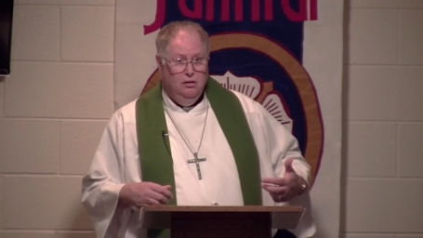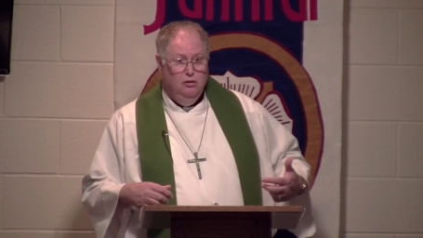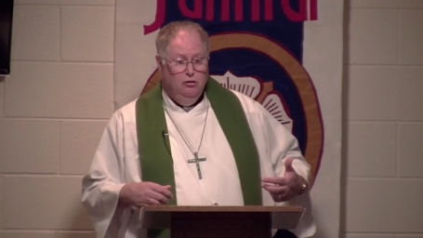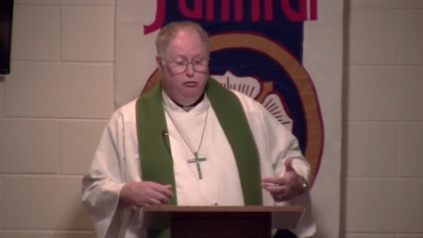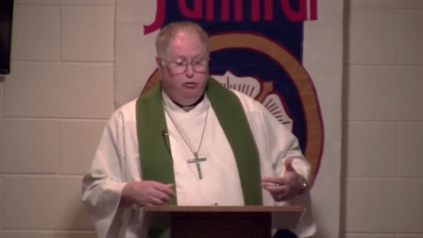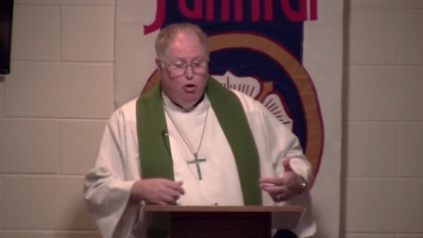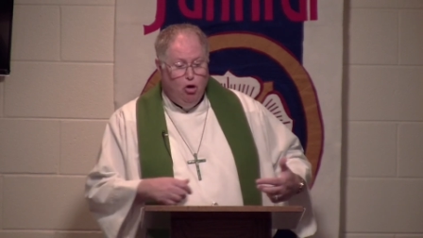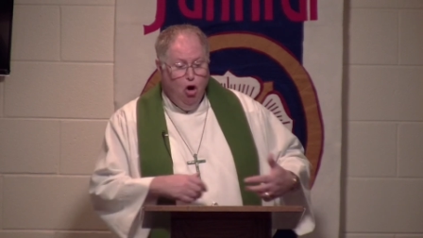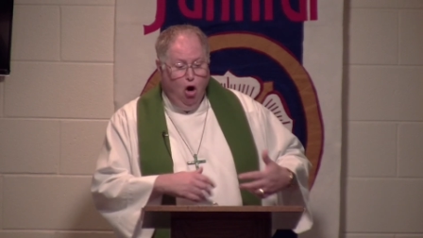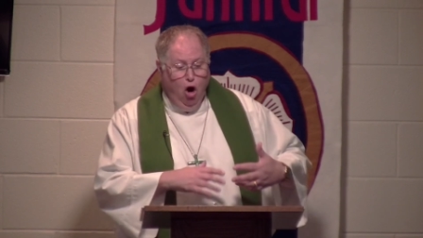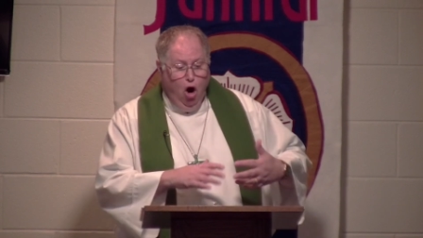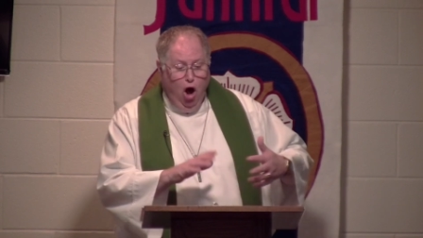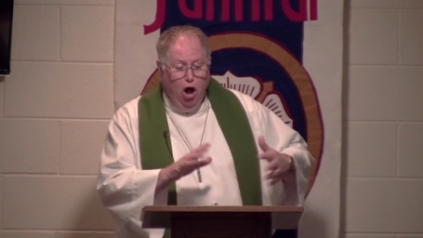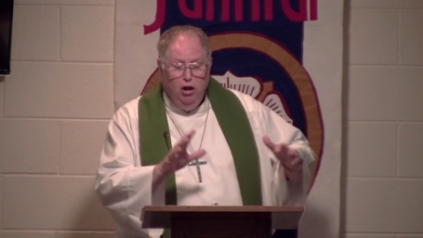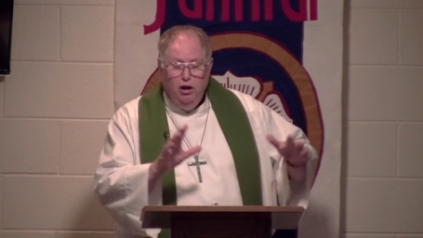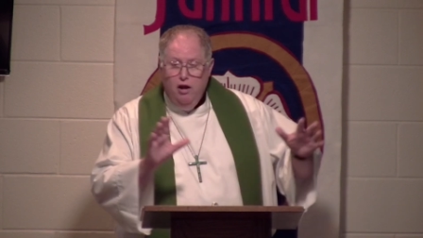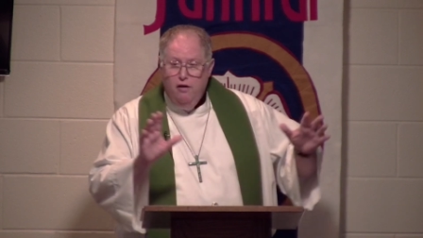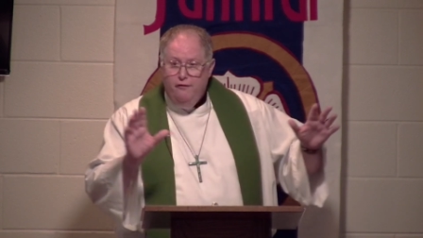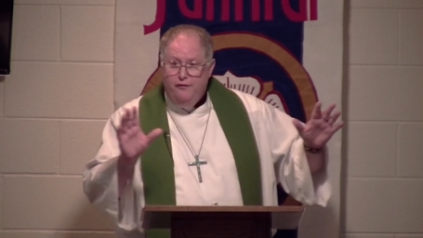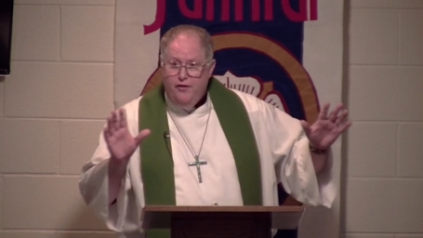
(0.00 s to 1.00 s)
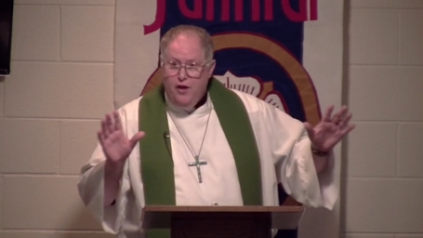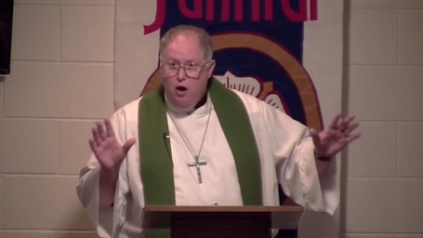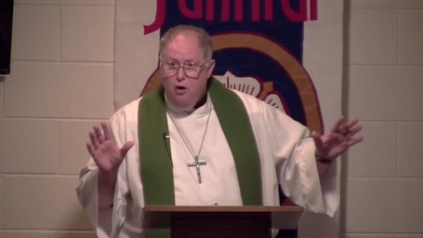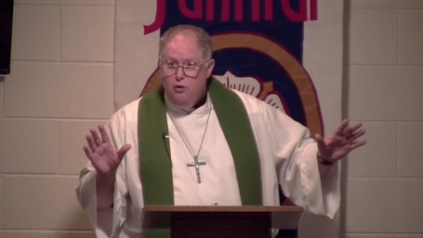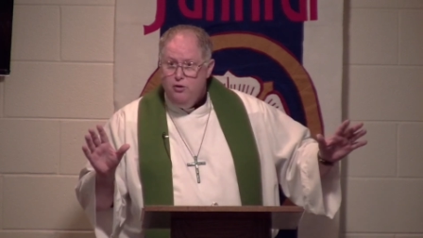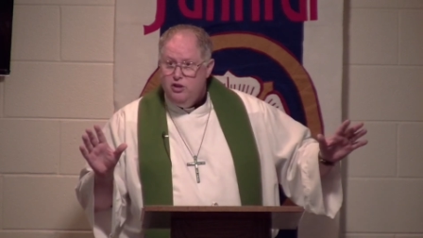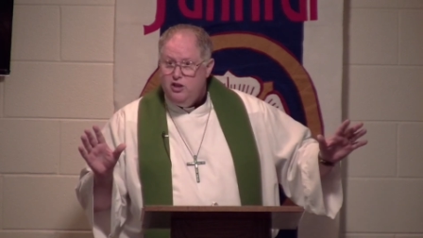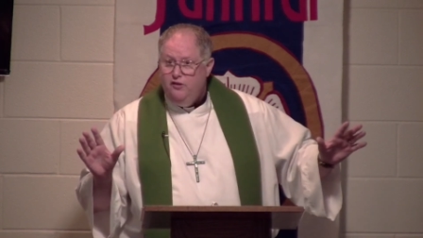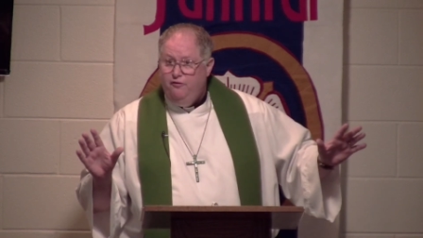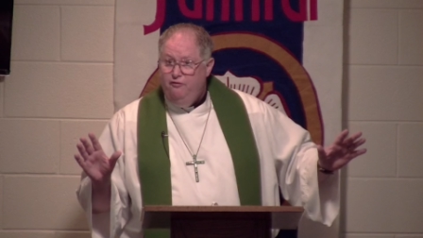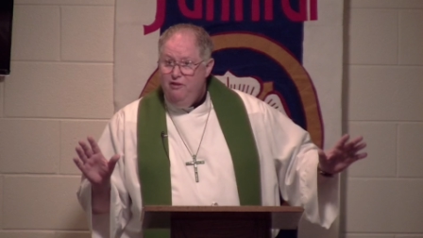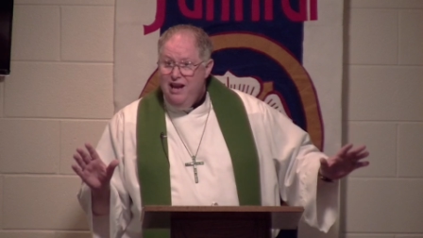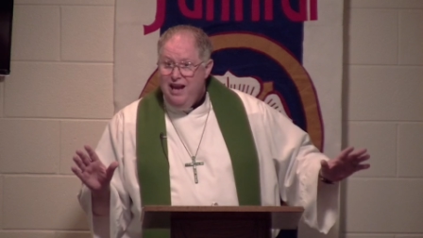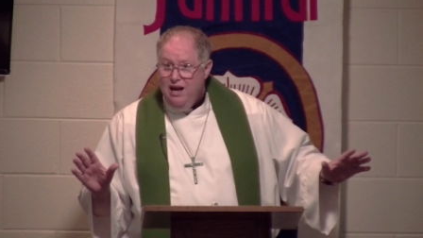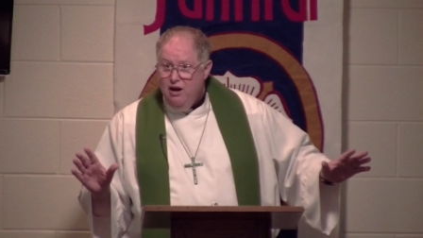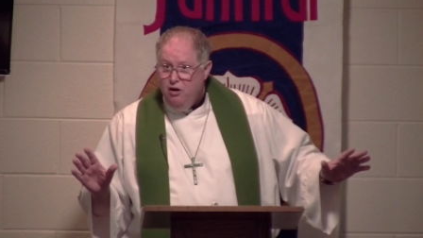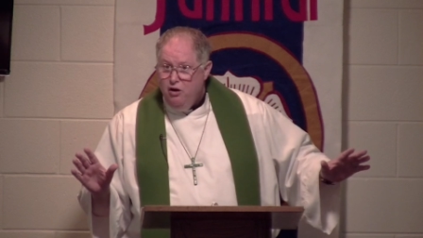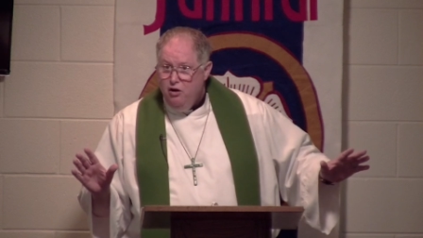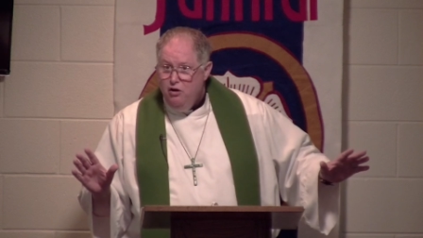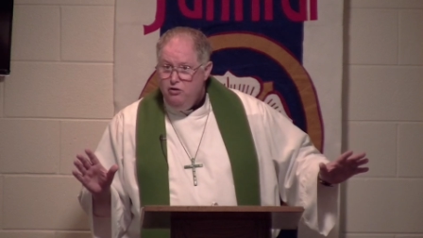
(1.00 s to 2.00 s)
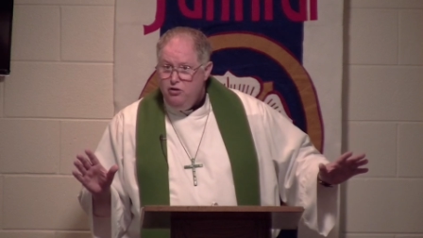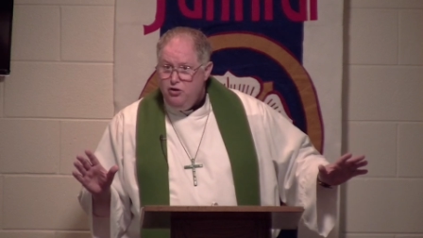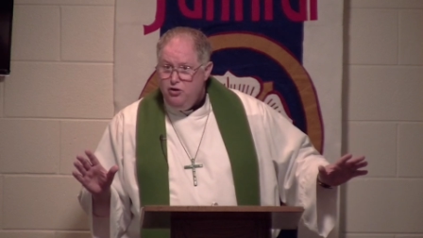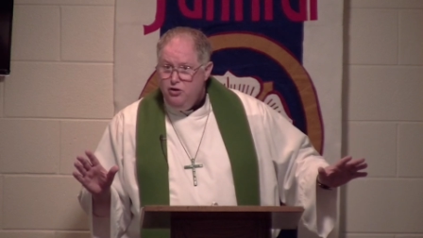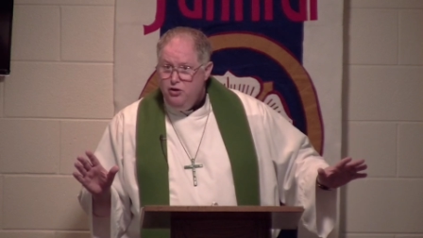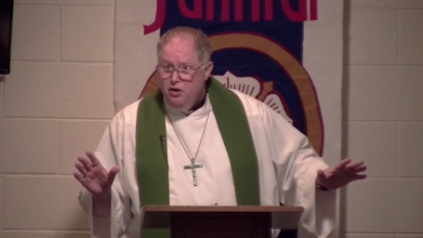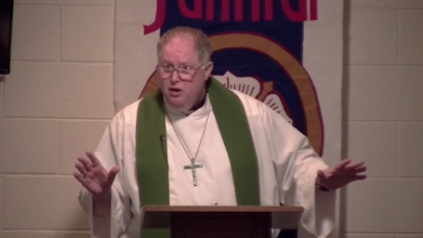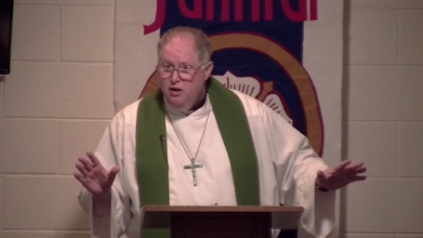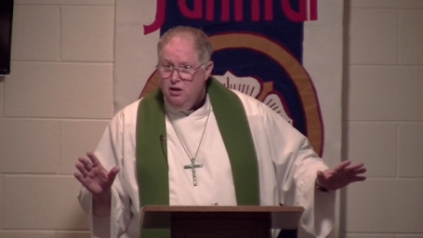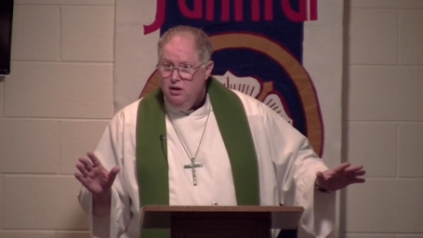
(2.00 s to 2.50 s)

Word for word: For all of those fears,